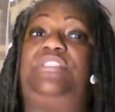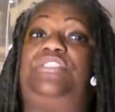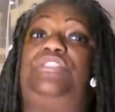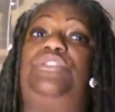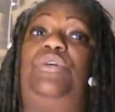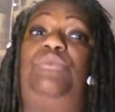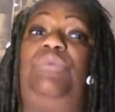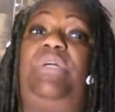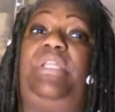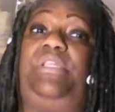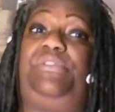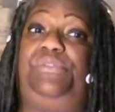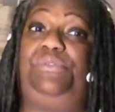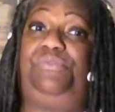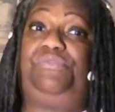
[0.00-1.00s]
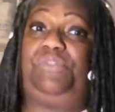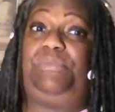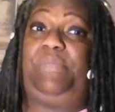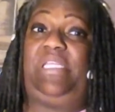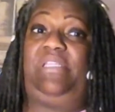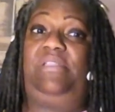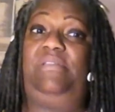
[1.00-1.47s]
I just know what it do
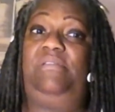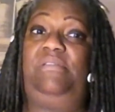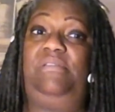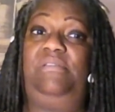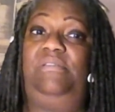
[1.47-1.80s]
for me.